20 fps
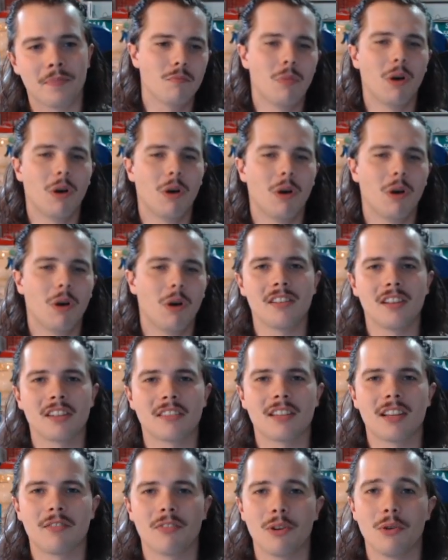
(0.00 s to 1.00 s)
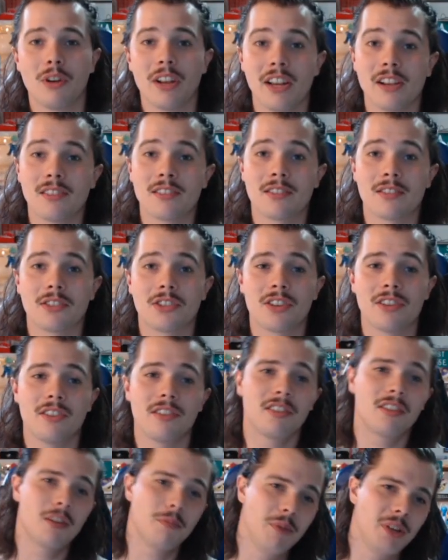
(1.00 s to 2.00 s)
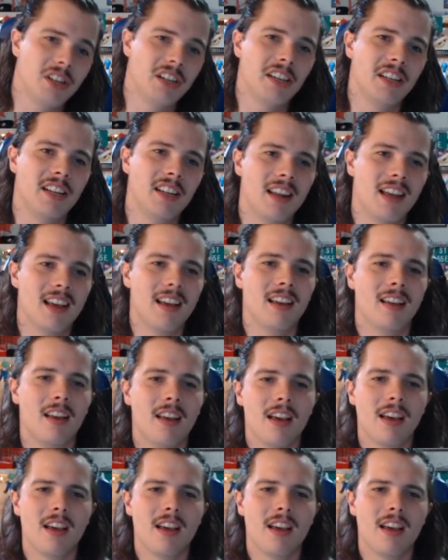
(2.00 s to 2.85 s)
But best of luck to everyone else during the community day,